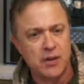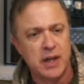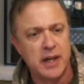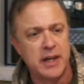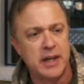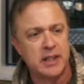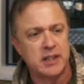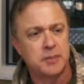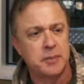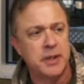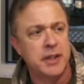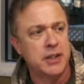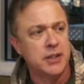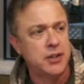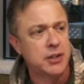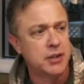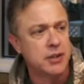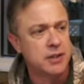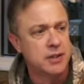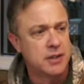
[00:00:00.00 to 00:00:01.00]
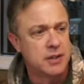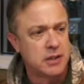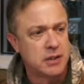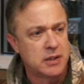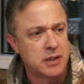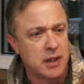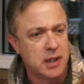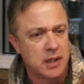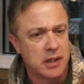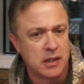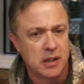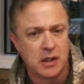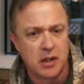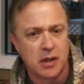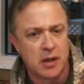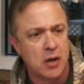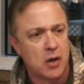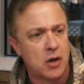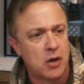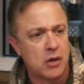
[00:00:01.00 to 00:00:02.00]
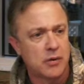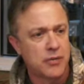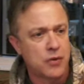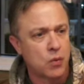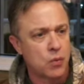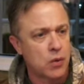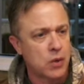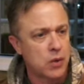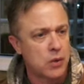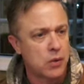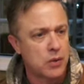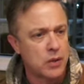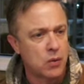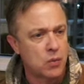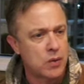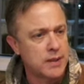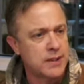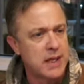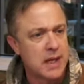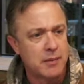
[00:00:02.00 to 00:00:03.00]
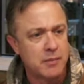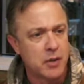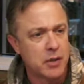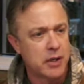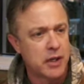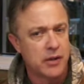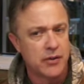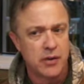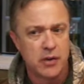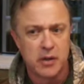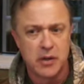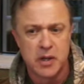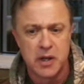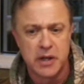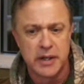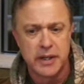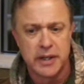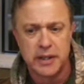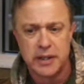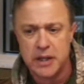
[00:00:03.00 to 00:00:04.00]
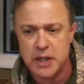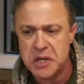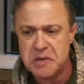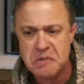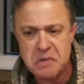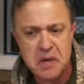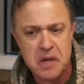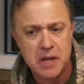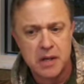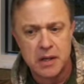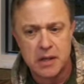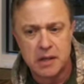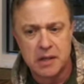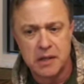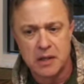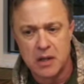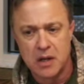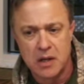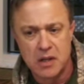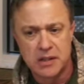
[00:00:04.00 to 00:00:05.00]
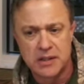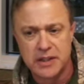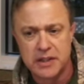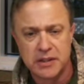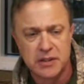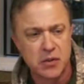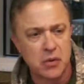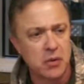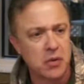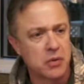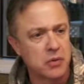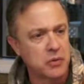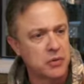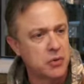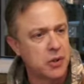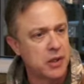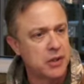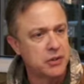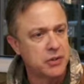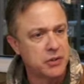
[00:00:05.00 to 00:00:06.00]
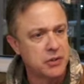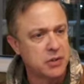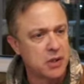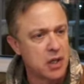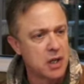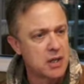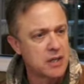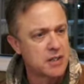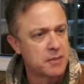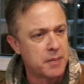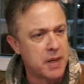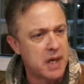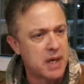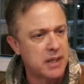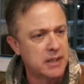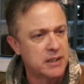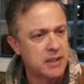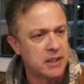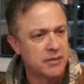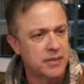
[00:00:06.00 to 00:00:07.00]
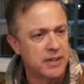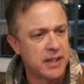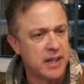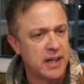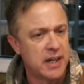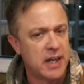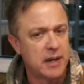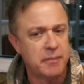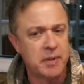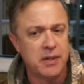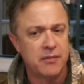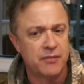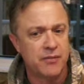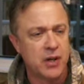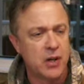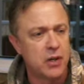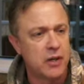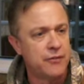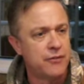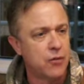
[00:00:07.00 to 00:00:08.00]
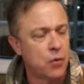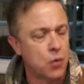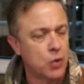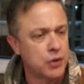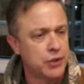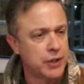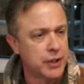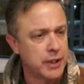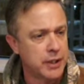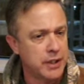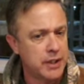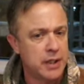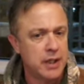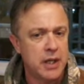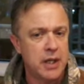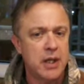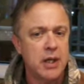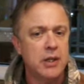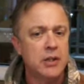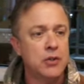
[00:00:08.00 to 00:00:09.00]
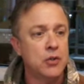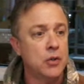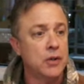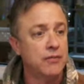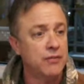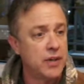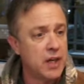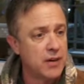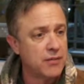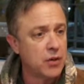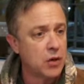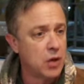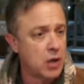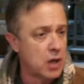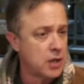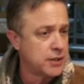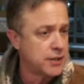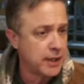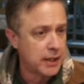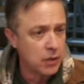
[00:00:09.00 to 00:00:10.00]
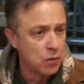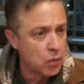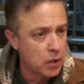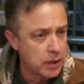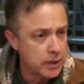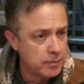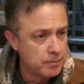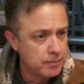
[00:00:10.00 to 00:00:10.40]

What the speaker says: expeditions literally all over the world at one time or another, hunted lost historical treasures, lost mines and everything, and I've been very fortunate to have never lost anyone.